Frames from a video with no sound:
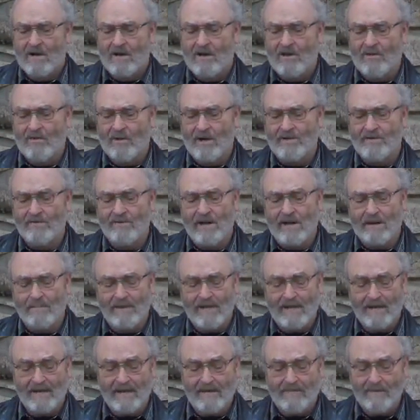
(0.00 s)
Although I do not
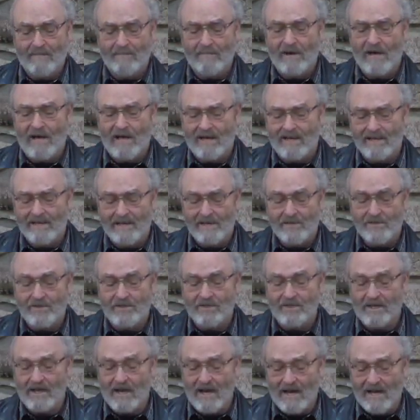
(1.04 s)
believe in
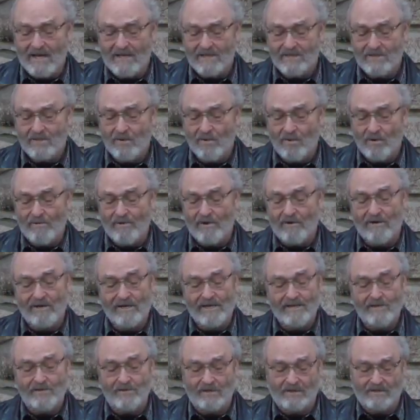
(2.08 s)
Polynesian gods or their
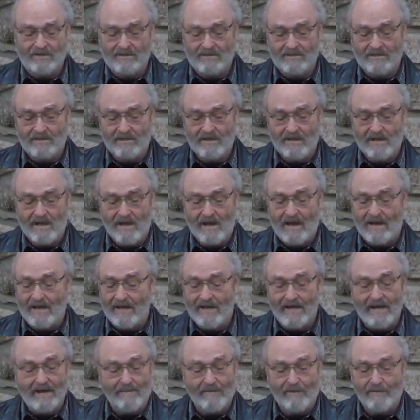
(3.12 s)
legions,
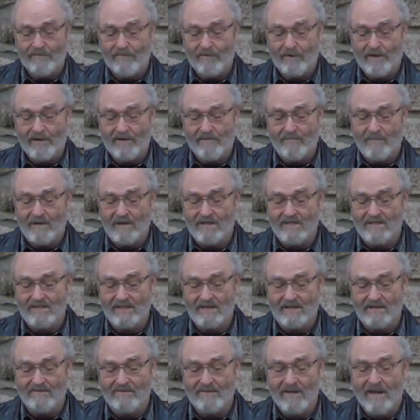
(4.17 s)
I'd never forgive
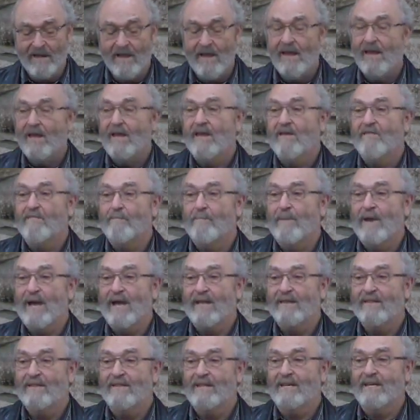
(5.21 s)
myself if
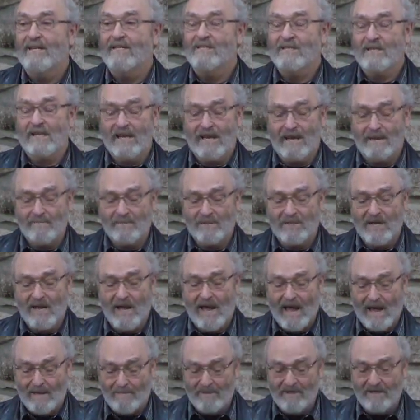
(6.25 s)
bad things kept
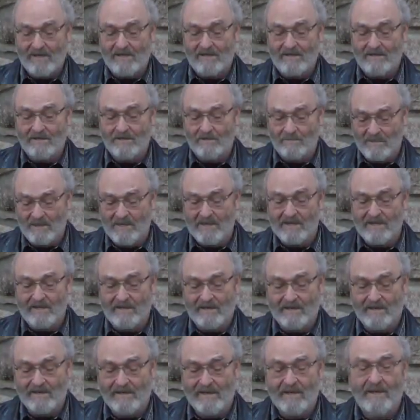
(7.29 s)
happening to me
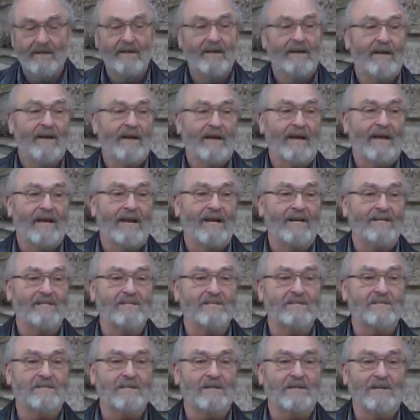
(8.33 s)
and I
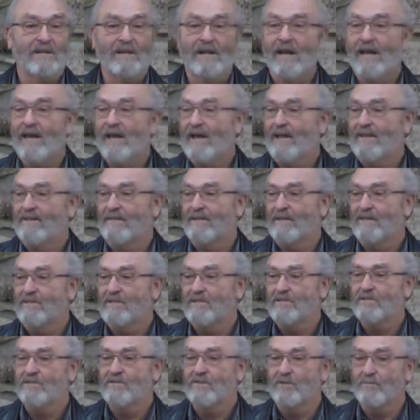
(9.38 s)
still had
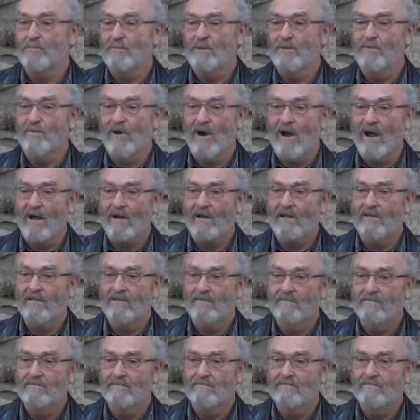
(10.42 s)
this stupid rock.